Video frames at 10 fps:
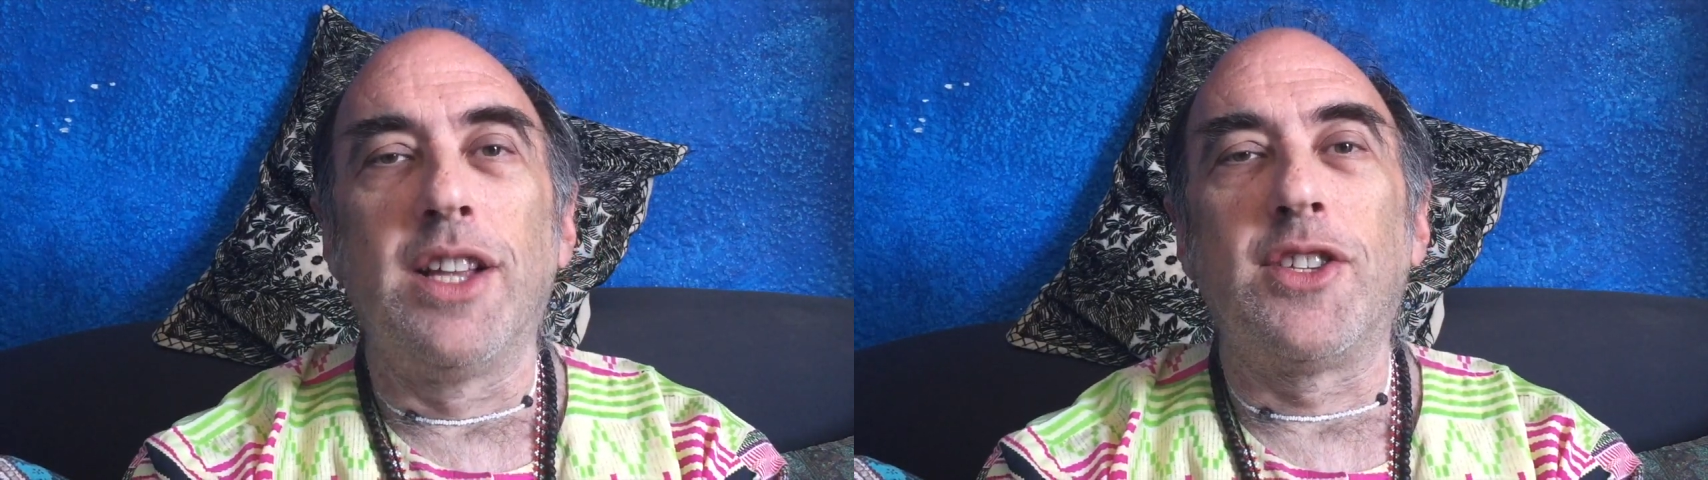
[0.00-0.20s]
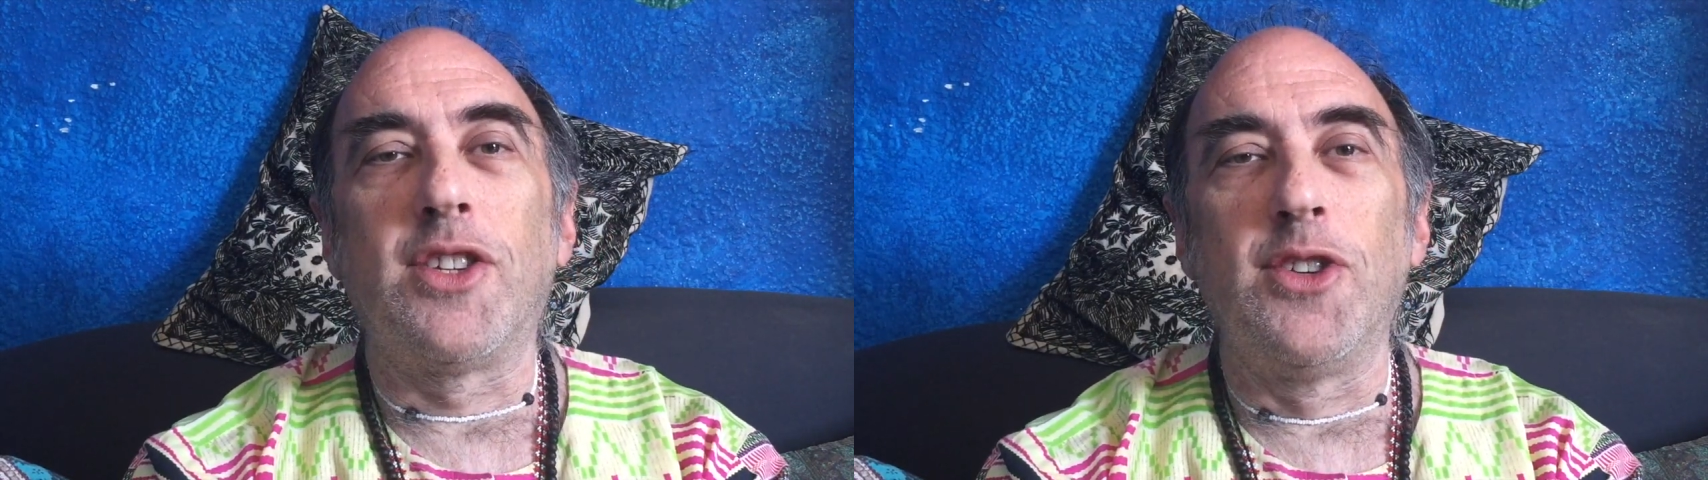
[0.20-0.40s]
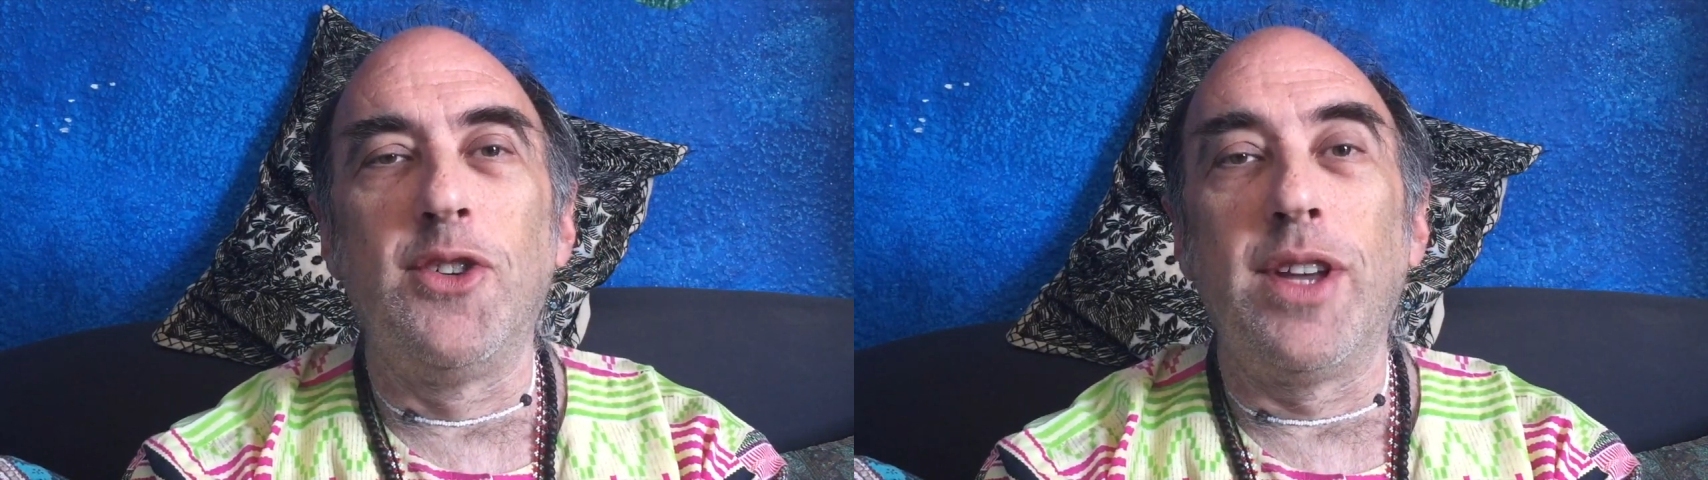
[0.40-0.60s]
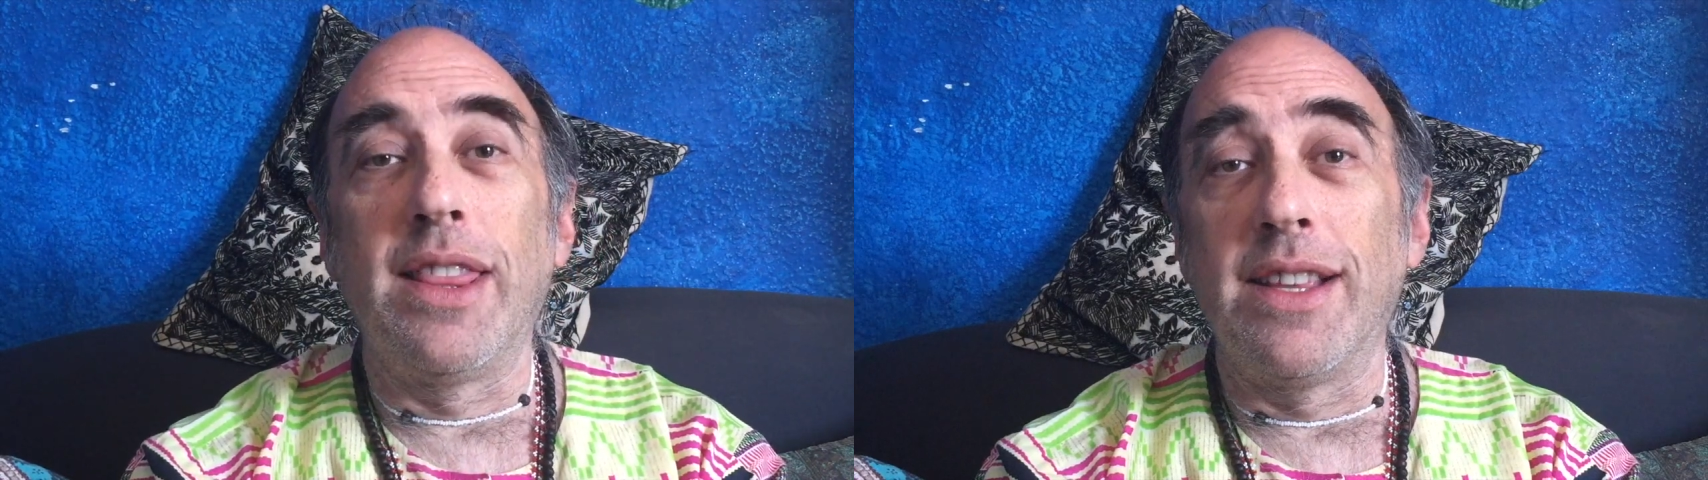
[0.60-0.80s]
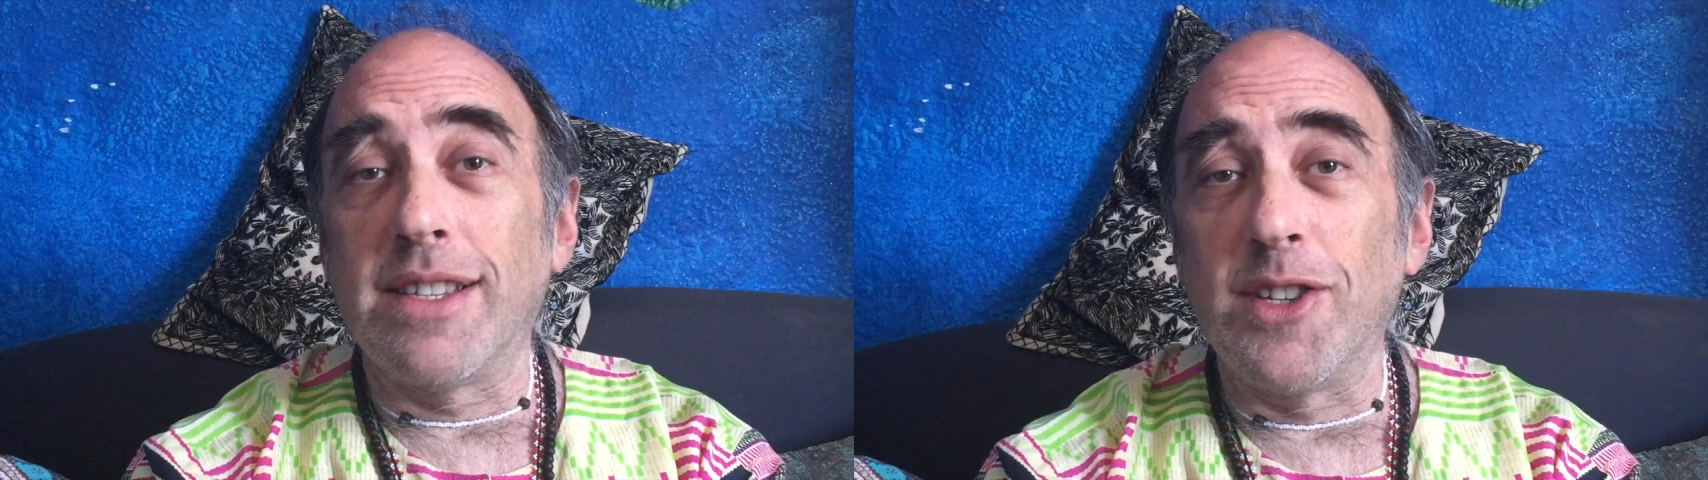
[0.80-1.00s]
to
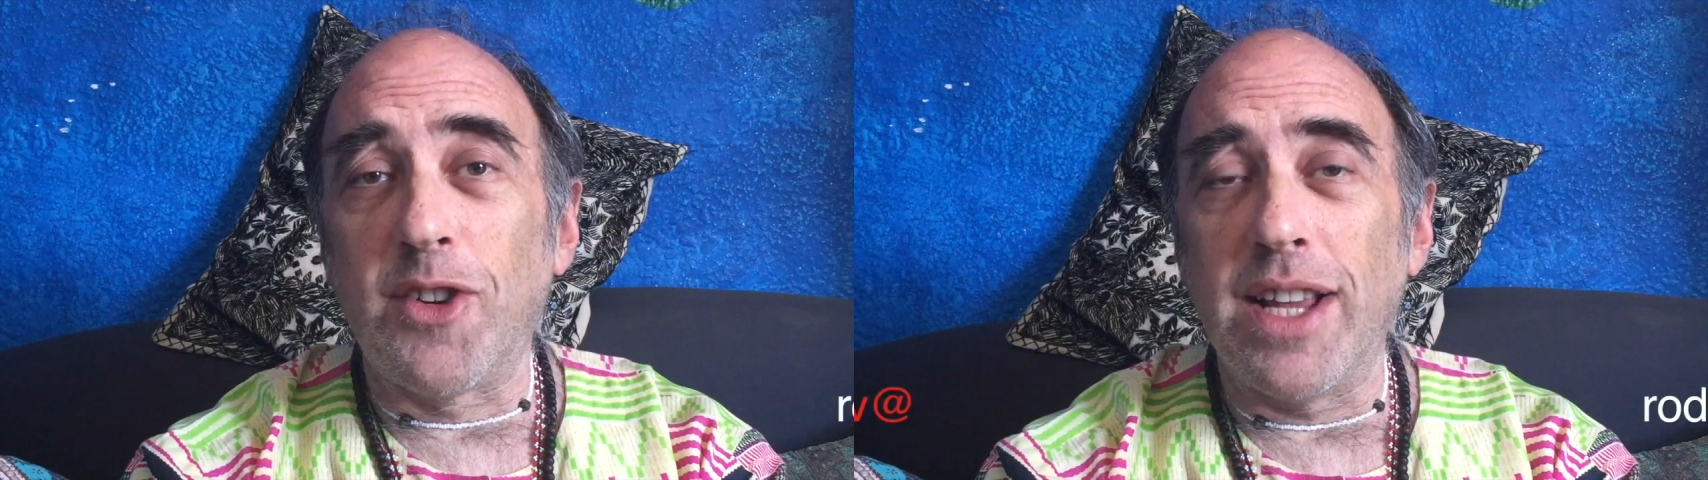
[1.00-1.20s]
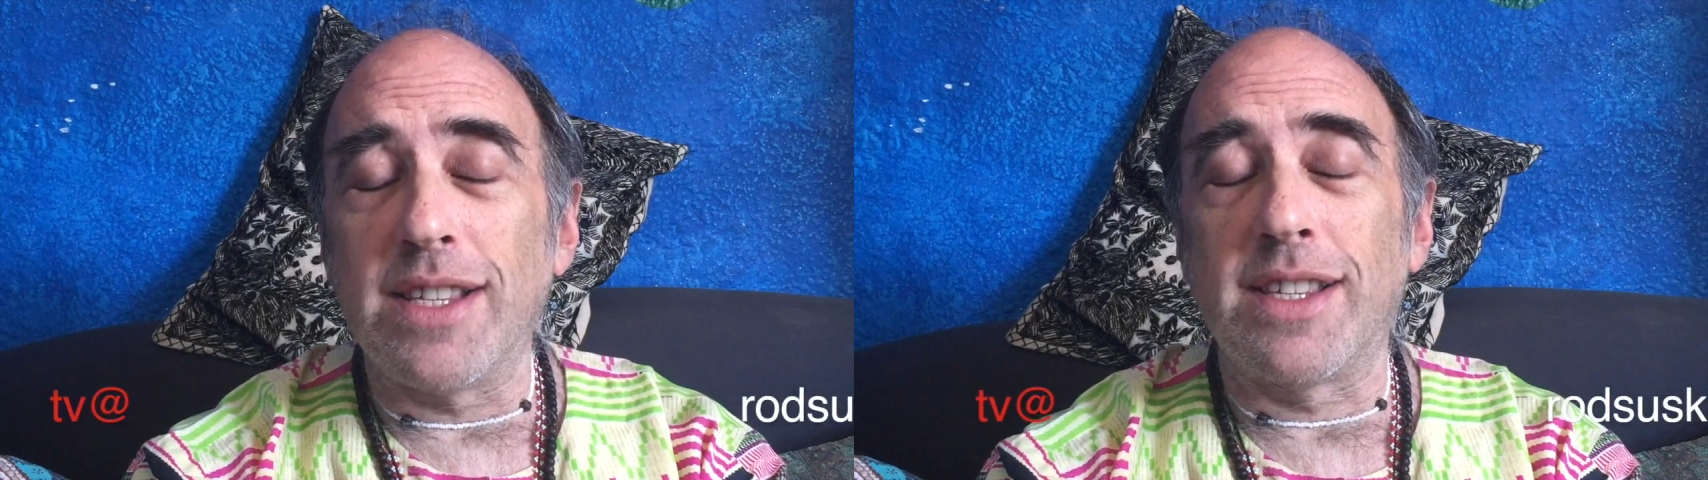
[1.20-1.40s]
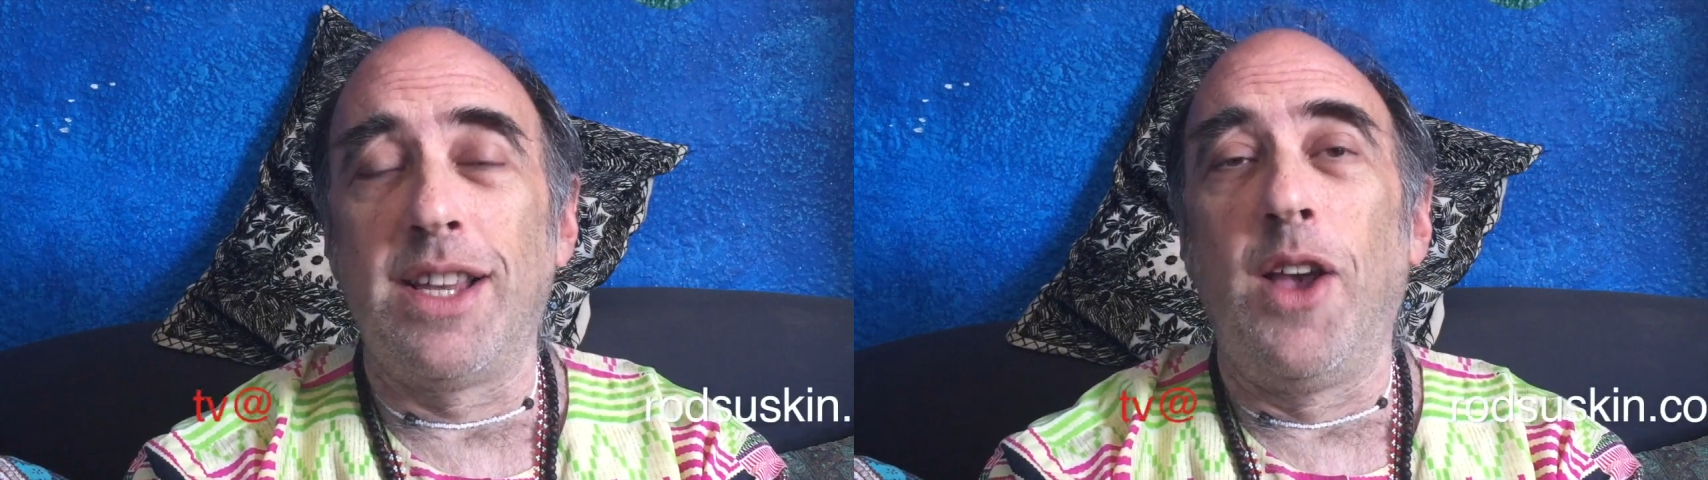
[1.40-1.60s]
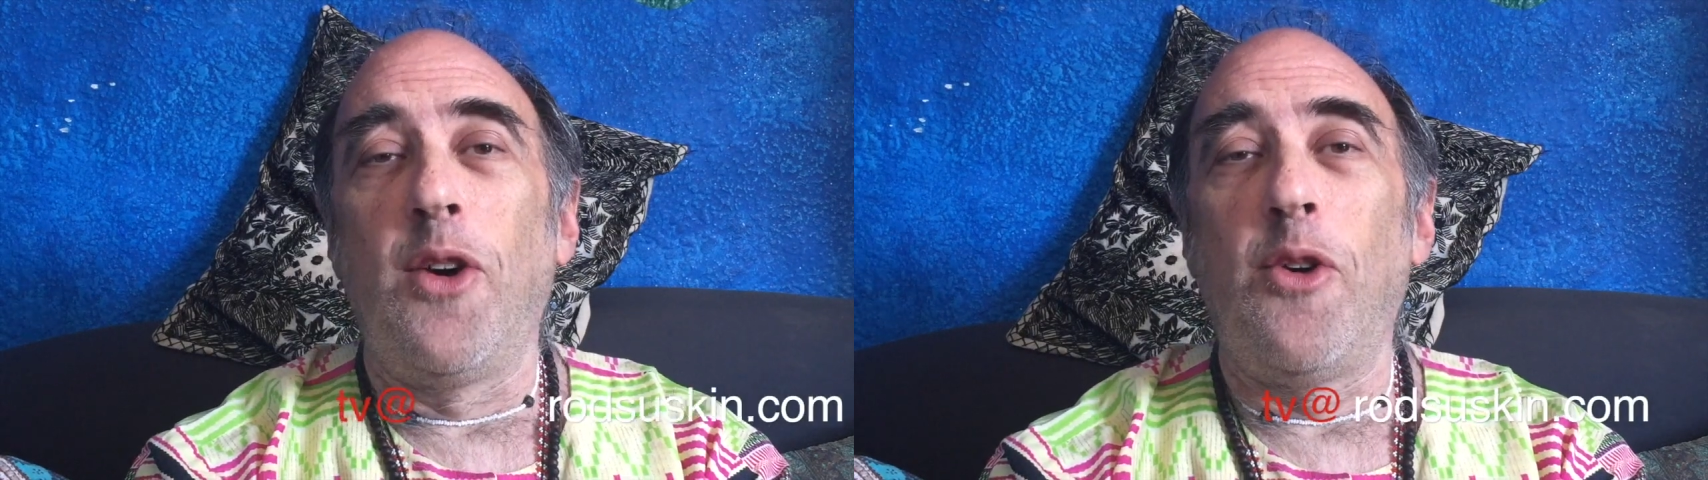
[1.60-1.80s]
this address